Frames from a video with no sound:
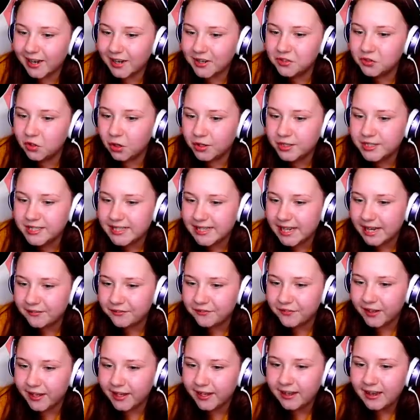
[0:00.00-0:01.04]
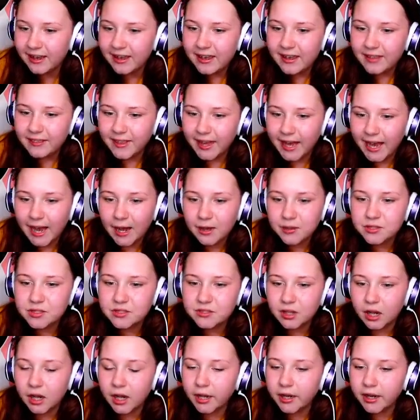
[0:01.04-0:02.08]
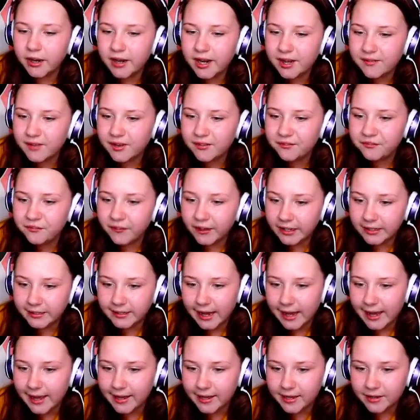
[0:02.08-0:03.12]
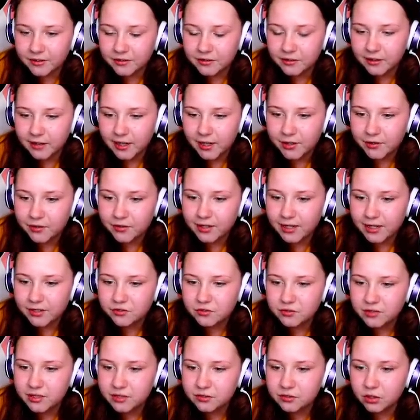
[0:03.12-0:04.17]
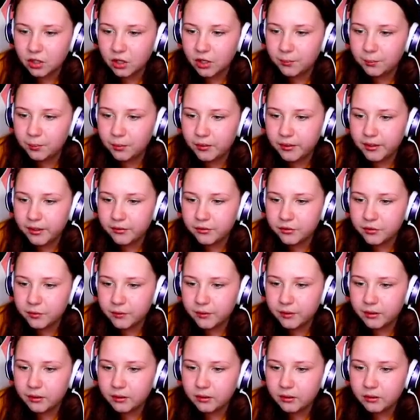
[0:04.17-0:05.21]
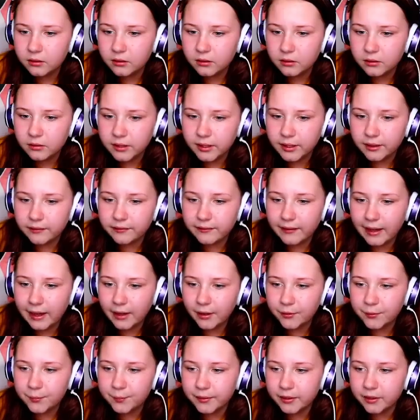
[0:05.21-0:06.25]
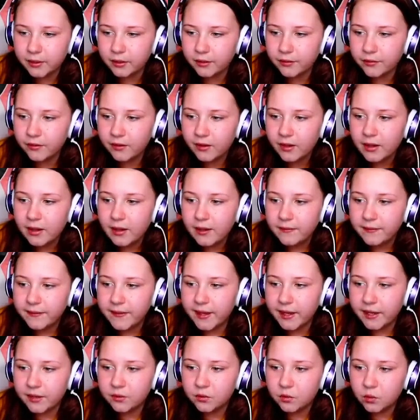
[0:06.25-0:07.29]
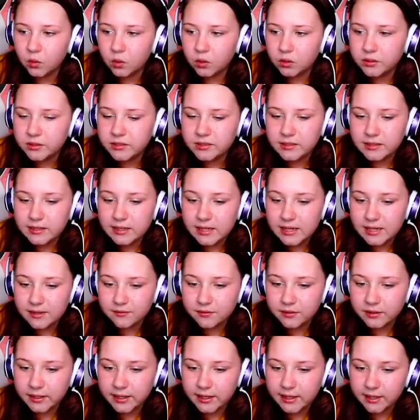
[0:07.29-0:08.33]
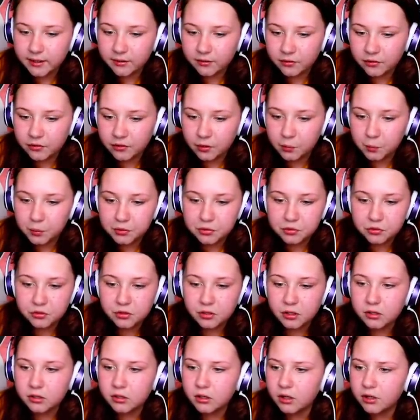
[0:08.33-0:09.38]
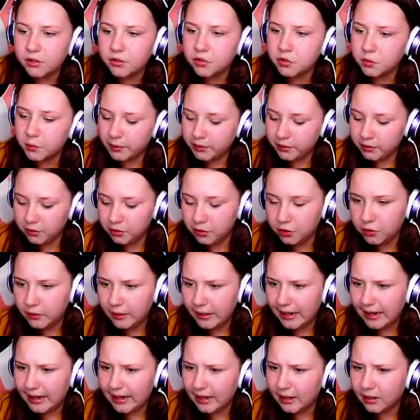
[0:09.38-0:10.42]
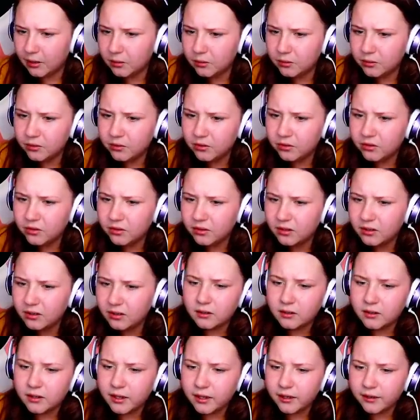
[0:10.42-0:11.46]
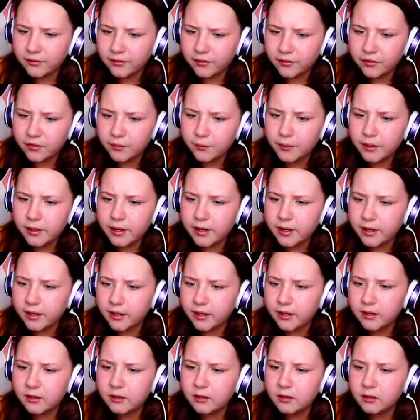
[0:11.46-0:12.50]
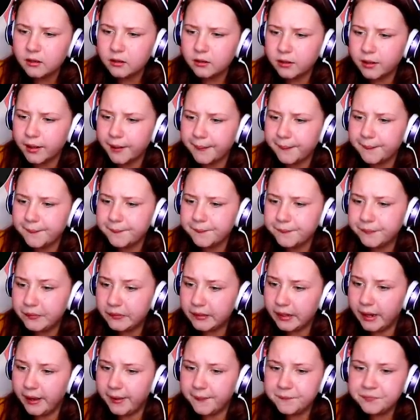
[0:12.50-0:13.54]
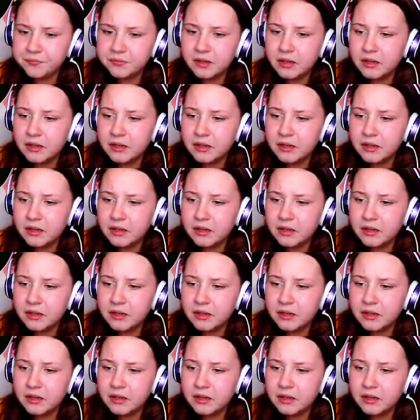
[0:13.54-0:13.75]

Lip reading: cannot see a thing. The house is dark. I don't even think they're in. So there's literally no point in doing this house because they're not even in. So we're just going to go to a new house. Okay, is there someone here? No. Okay.